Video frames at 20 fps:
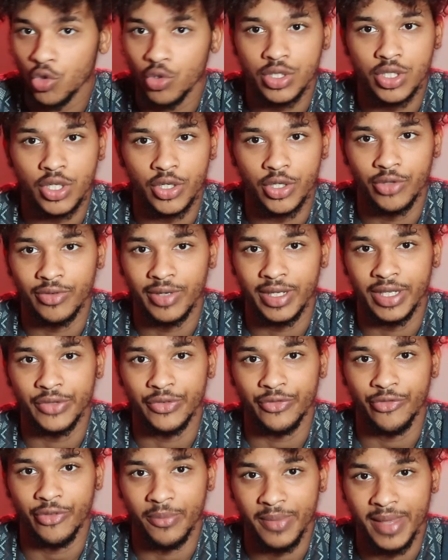short
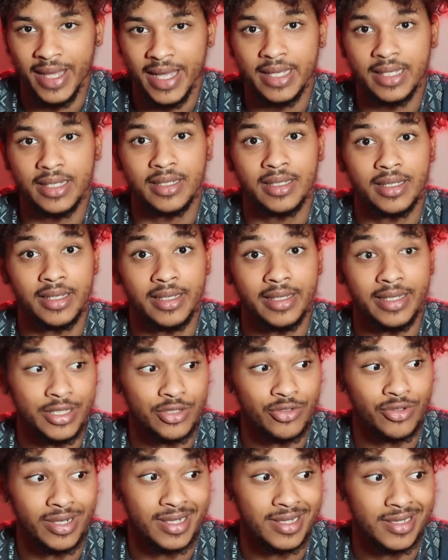turnaround from that,
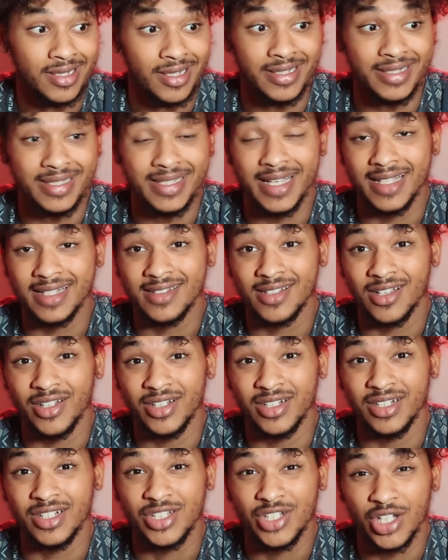Israel Adesanya
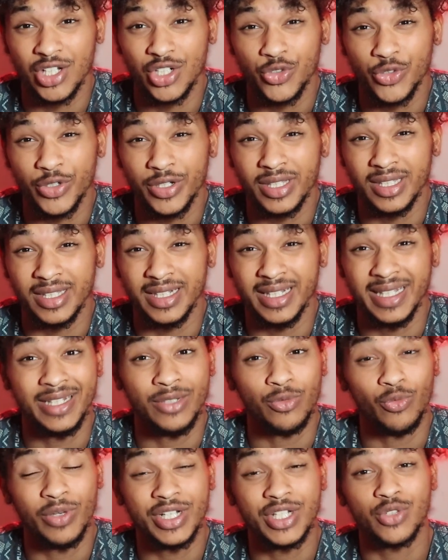takes on Sean
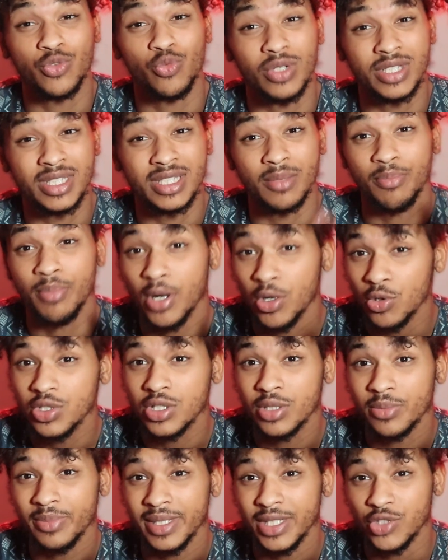Strickland, in which was
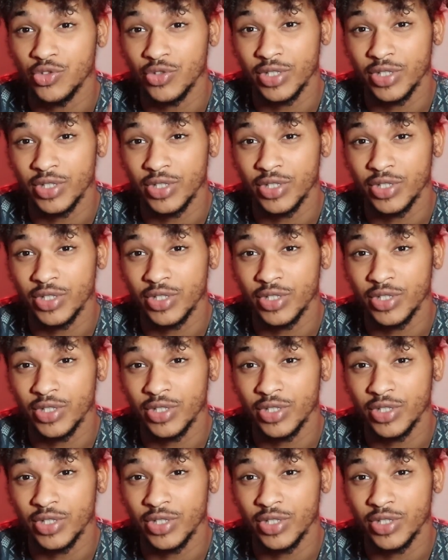supposed to